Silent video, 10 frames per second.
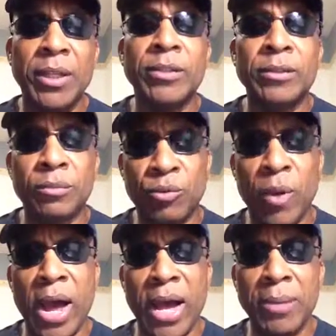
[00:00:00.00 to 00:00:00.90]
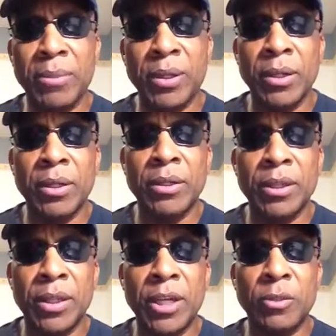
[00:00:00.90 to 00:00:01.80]
subscribe
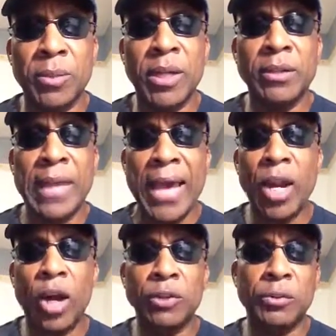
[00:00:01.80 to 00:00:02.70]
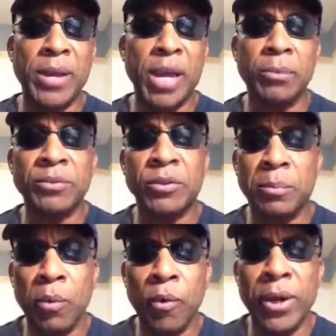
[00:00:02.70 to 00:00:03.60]
to this, because that also helps
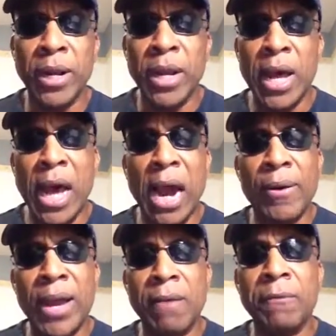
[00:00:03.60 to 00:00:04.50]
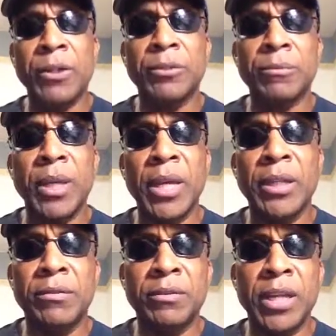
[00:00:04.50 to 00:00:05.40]
support our efforts
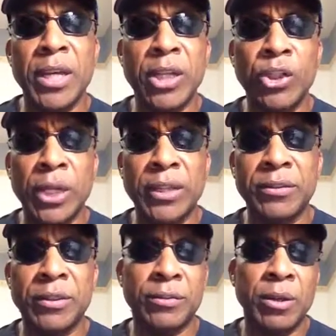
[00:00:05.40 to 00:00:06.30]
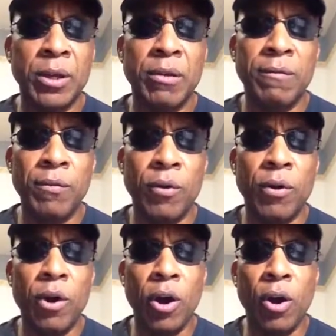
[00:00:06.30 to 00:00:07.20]
in seeking justice
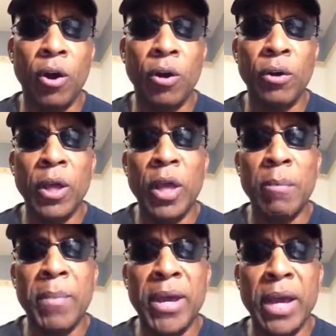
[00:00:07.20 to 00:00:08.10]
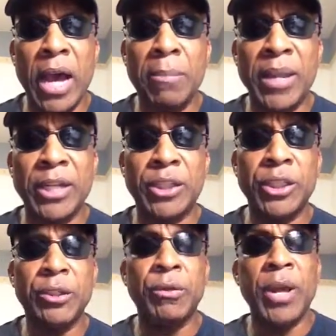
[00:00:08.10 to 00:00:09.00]
for all. May God bless
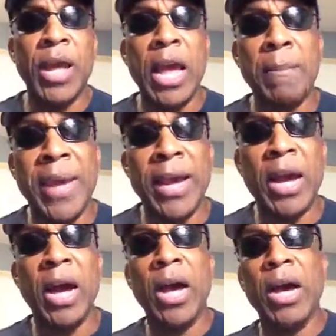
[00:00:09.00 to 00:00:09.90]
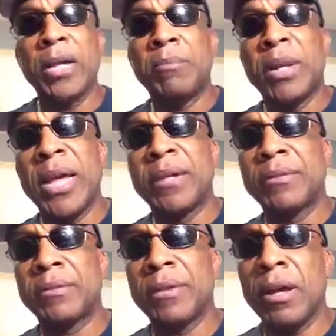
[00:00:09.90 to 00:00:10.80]
you, and may God
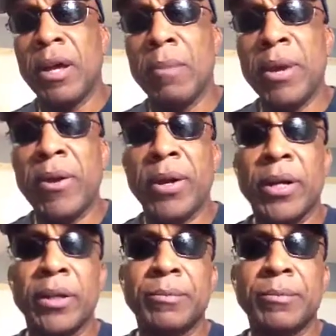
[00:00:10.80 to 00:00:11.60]
bless America.